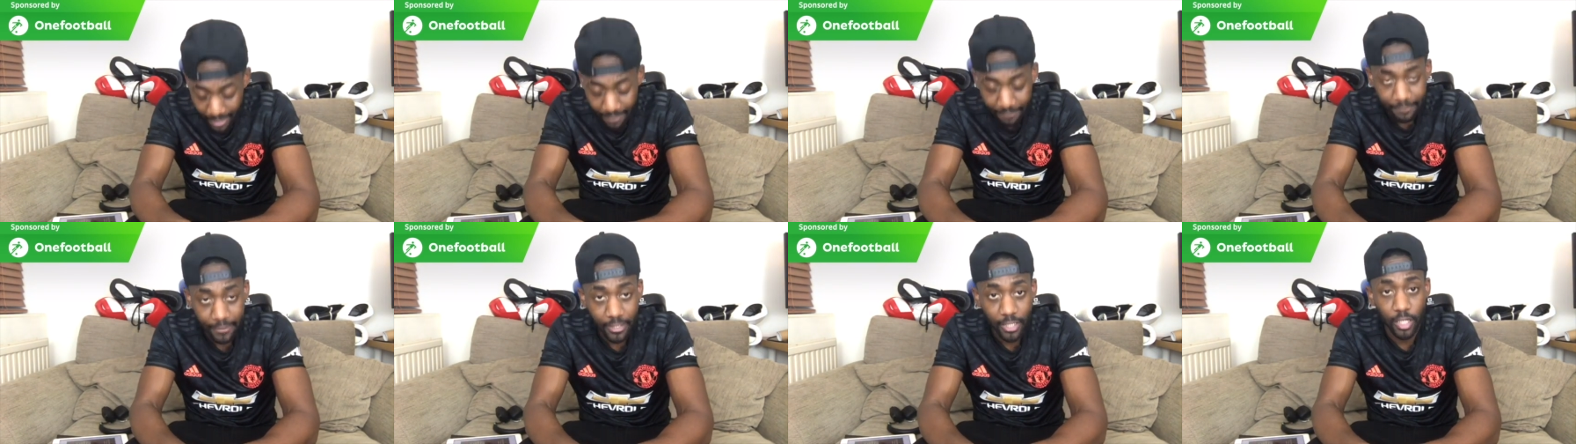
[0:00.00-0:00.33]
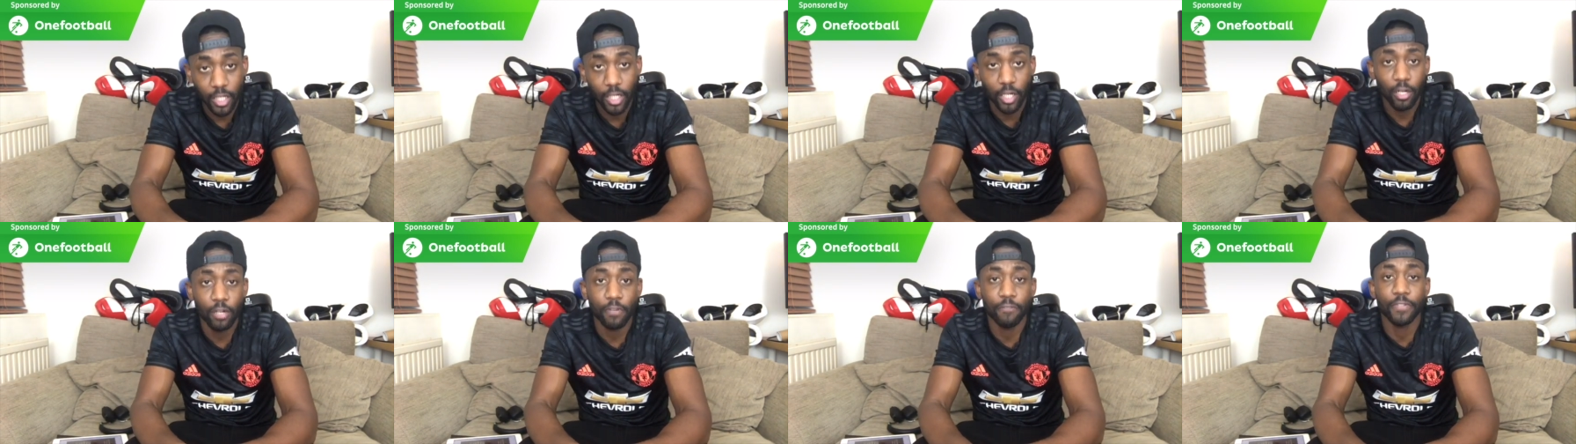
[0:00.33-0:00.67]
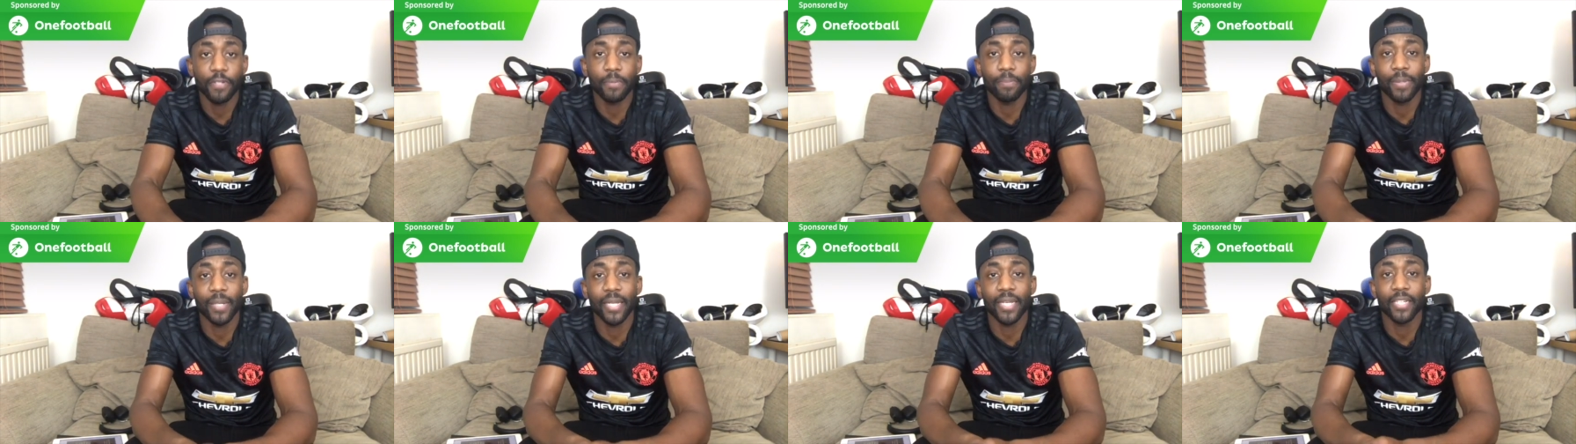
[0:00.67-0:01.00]
think a lot of the
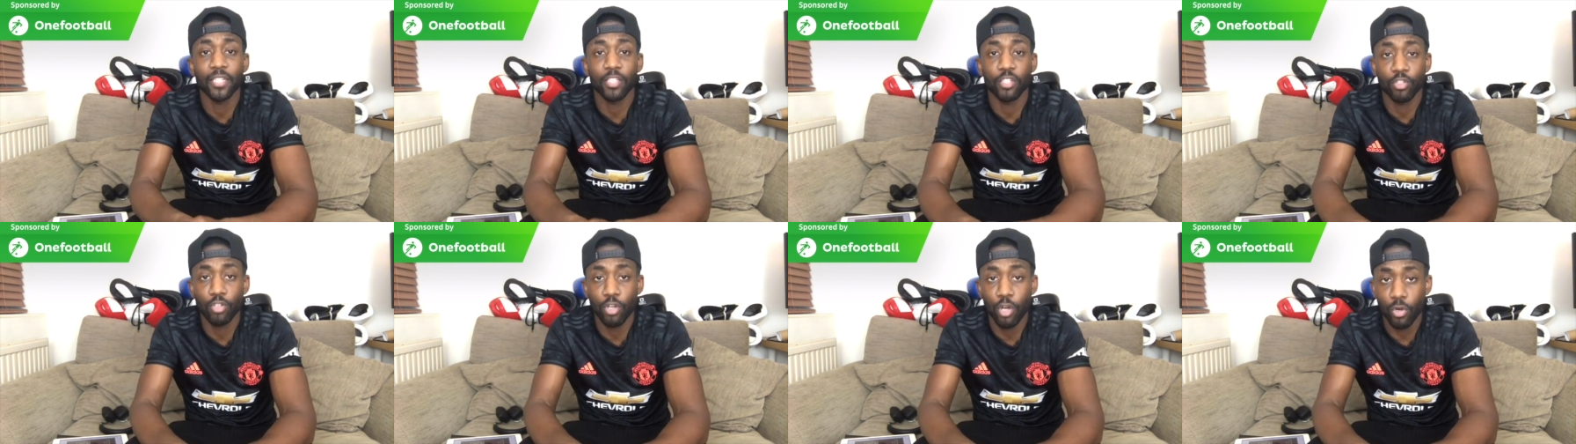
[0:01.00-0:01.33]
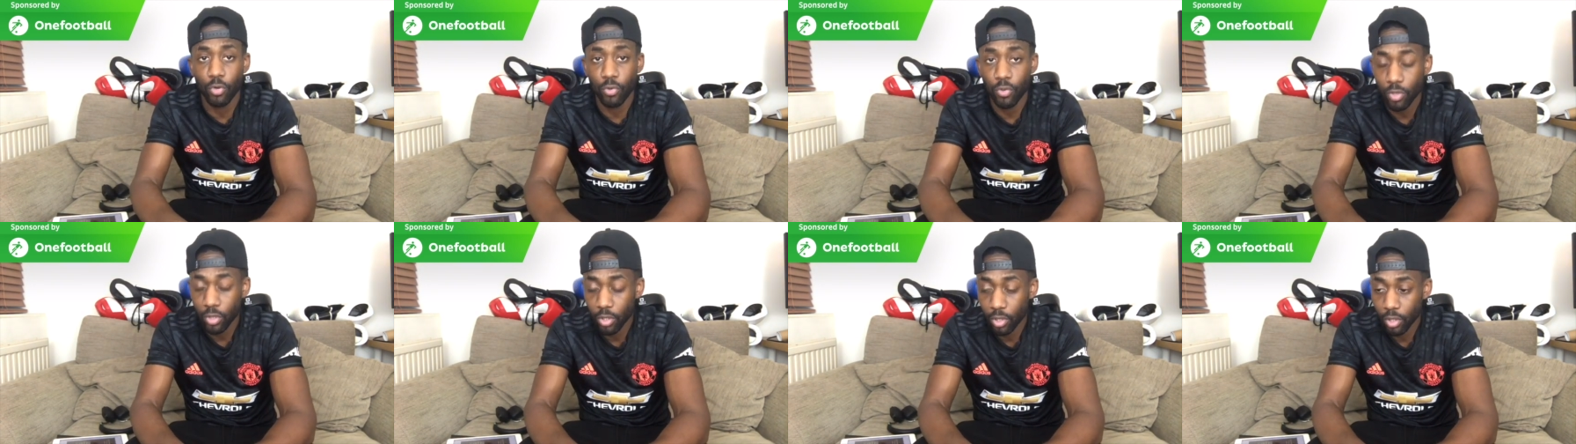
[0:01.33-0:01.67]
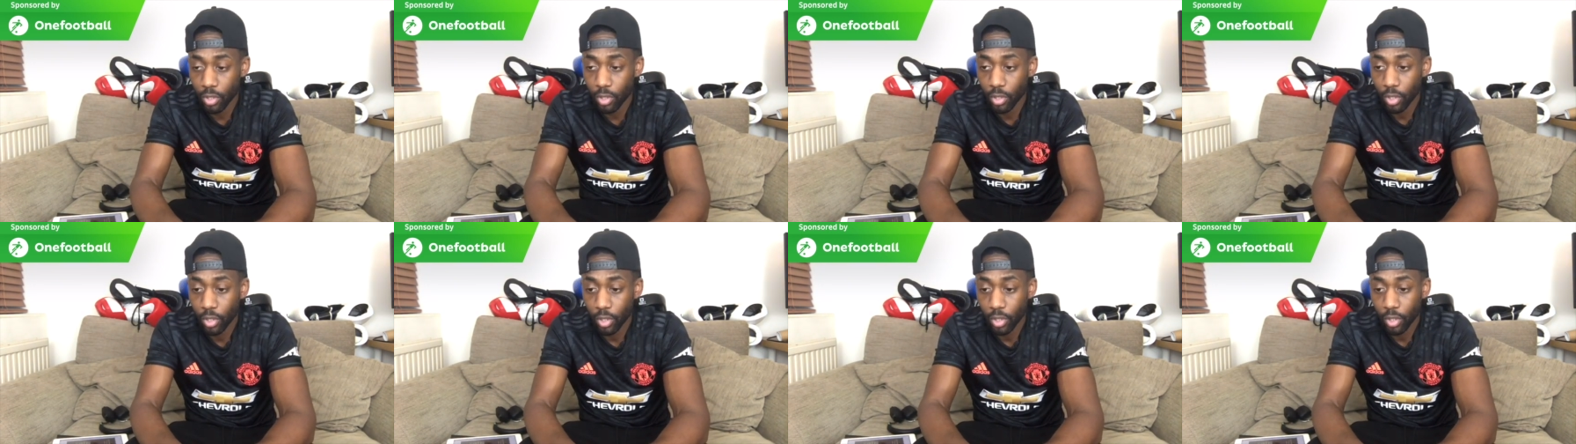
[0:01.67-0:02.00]
players know
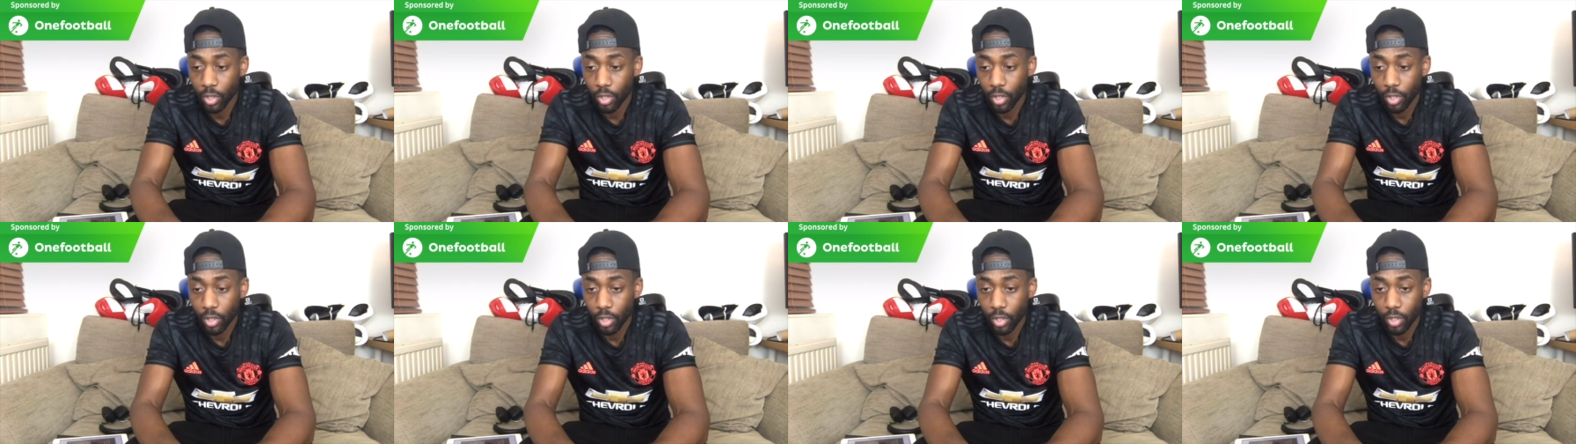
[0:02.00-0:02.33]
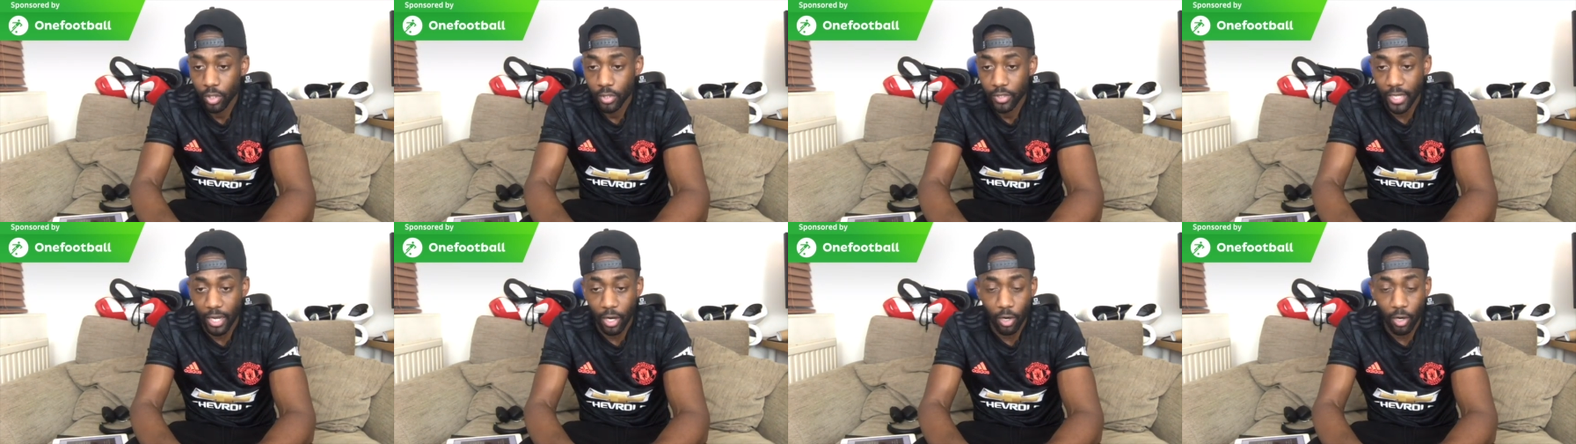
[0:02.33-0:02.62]
that